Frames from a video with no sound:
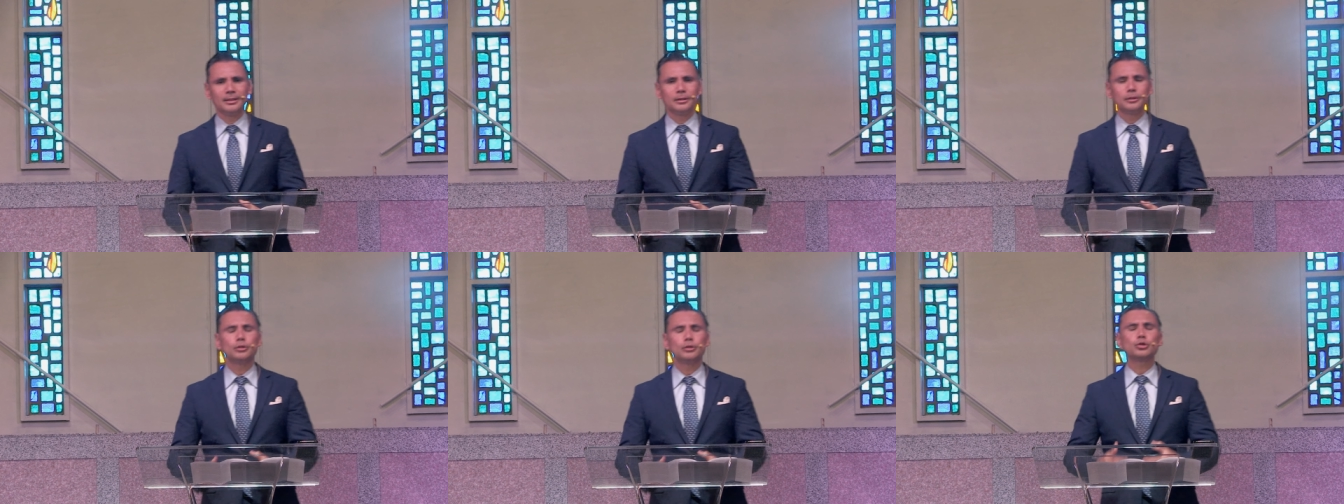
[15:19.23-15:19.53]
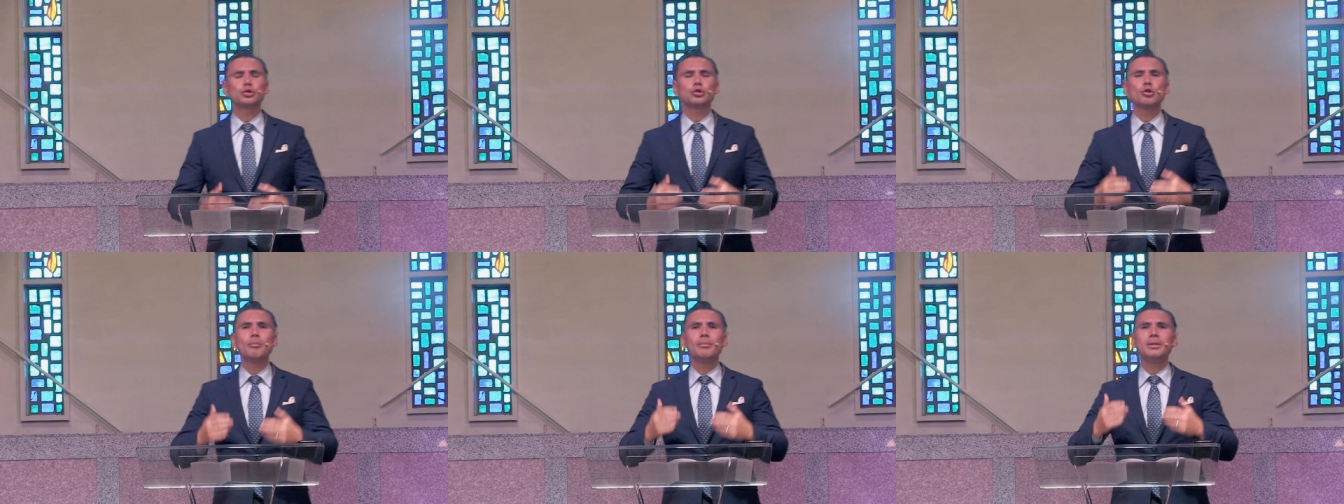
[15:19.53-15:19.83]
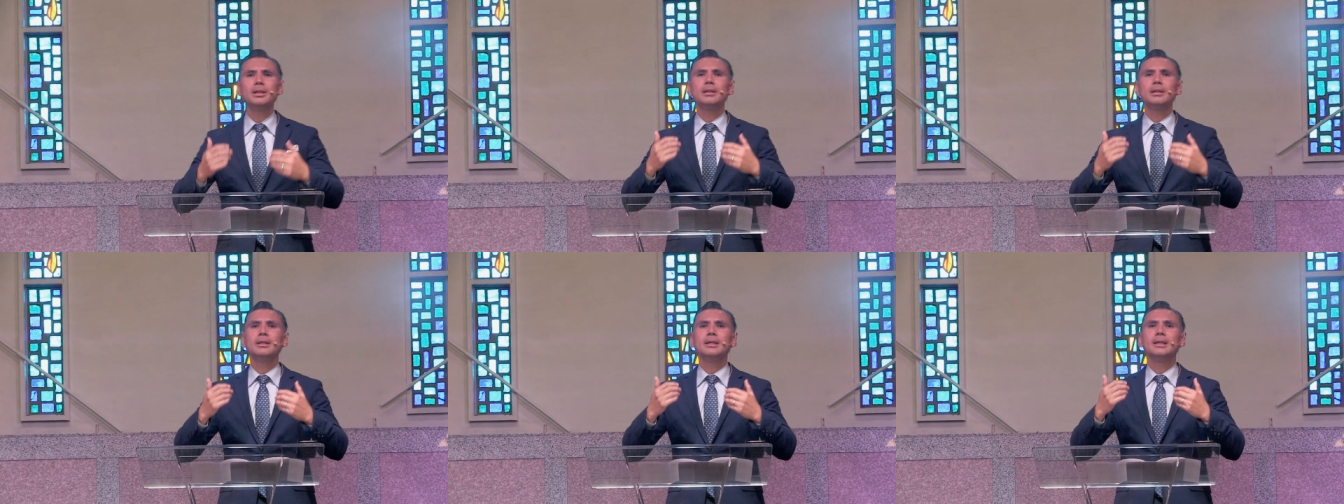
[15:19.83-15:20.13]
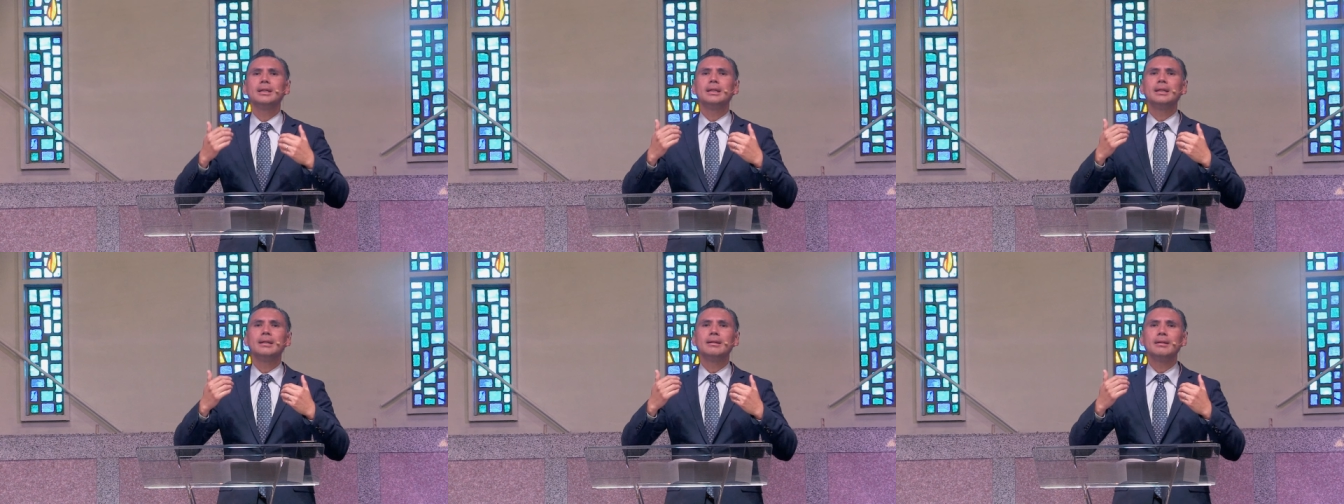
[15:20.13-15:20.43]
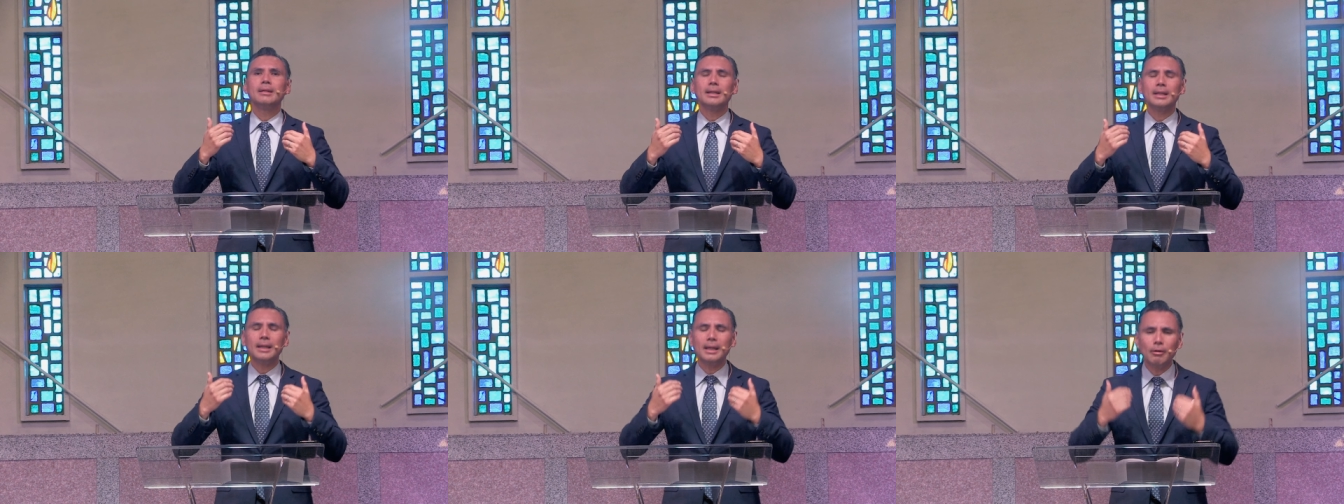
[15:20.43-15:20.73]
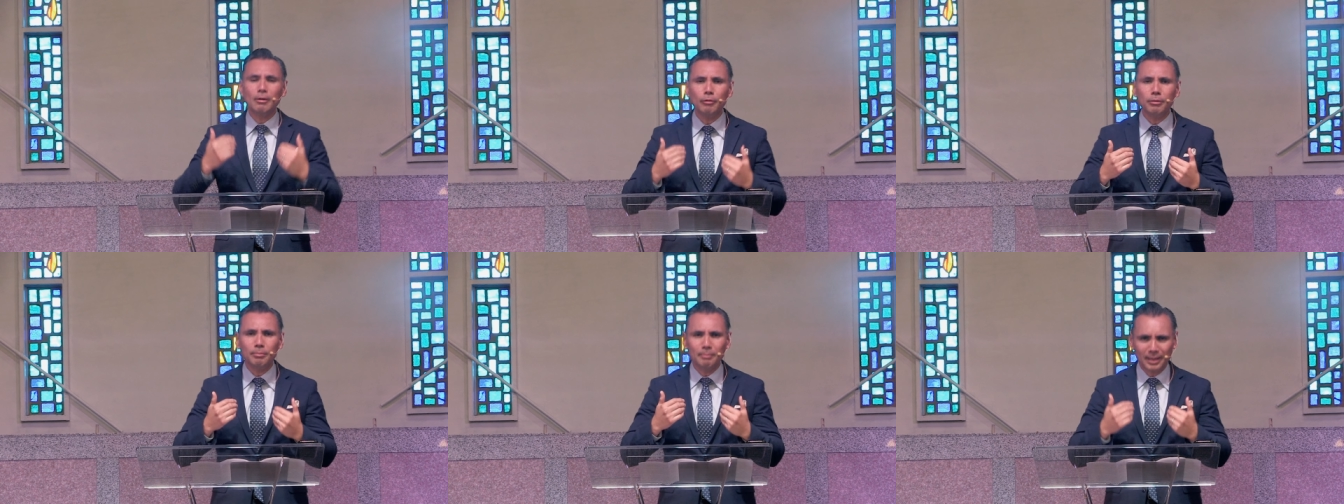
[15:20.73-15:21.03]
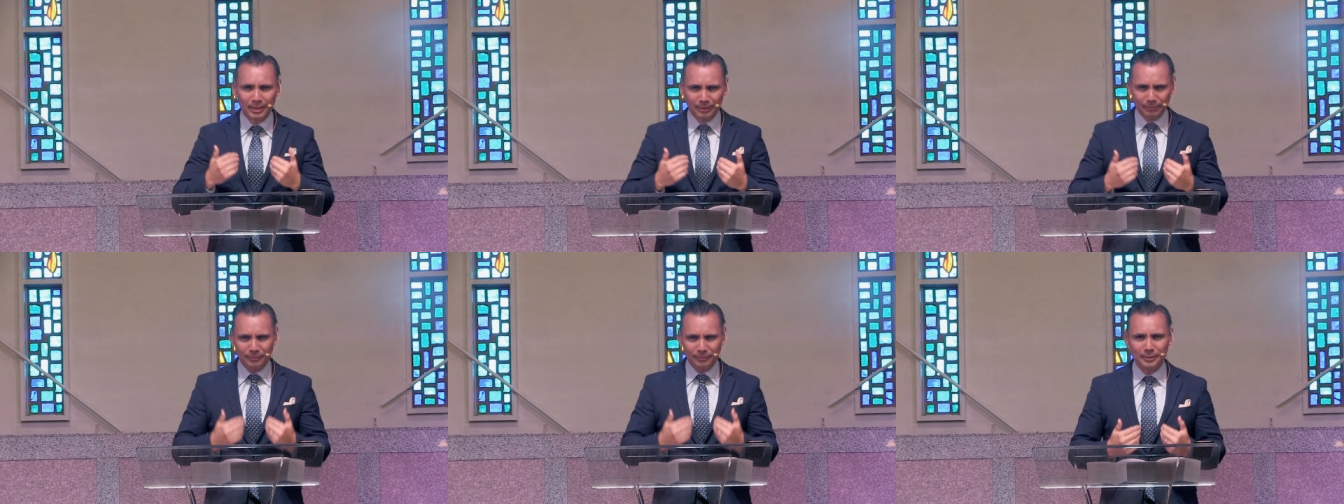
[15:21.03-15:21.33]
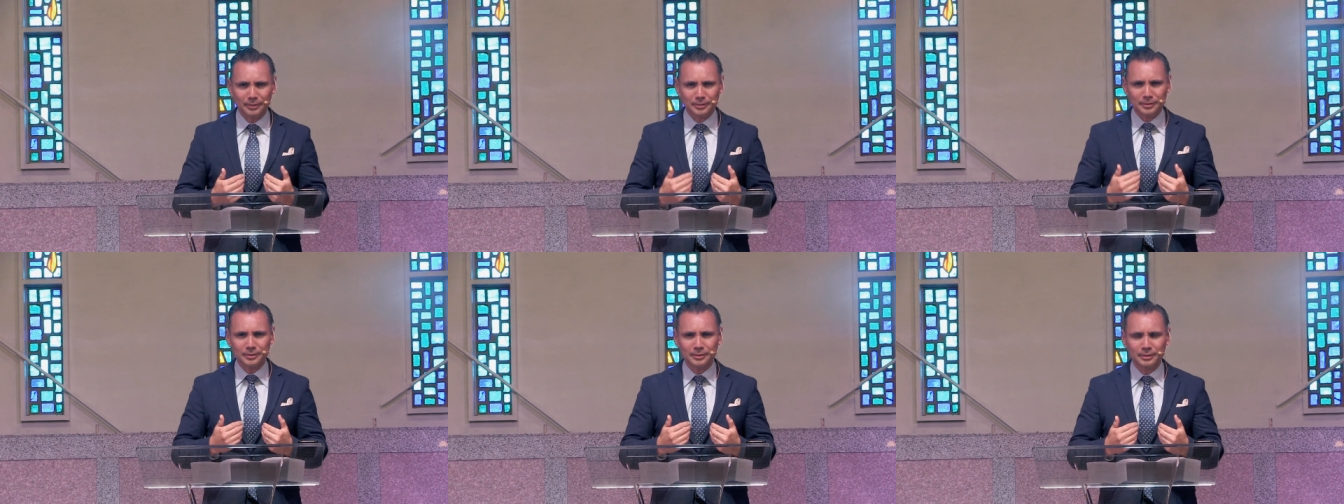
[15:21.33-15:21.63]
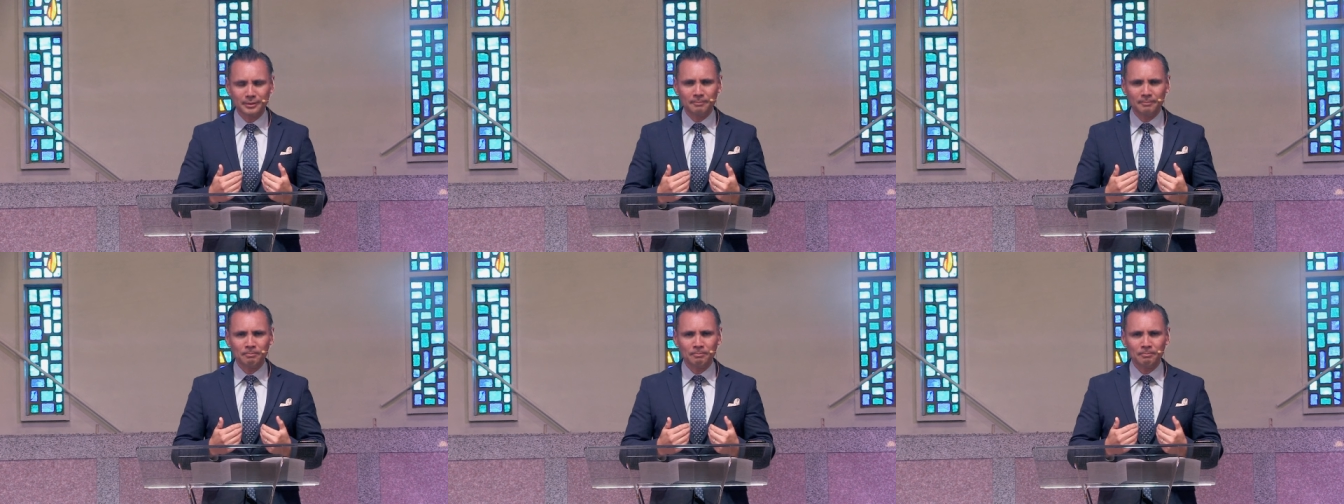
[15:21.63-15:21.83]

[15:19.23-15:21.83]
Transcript: to so many health benefits.